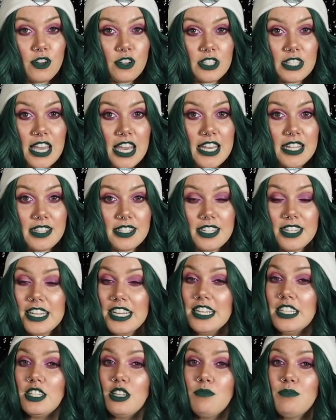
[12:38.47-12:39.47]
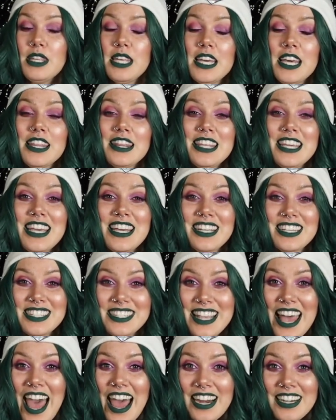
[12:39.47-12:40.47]
your skates need to be at the
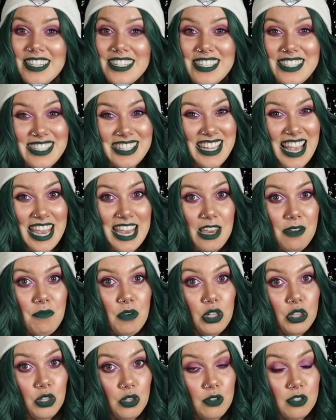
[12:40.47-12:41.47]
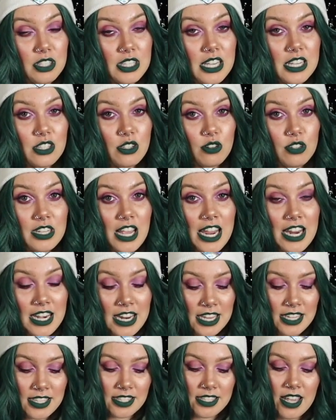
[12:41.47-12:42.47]
exact same looseness or
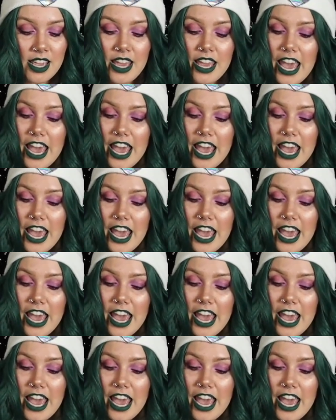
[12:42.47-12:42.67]
tightness,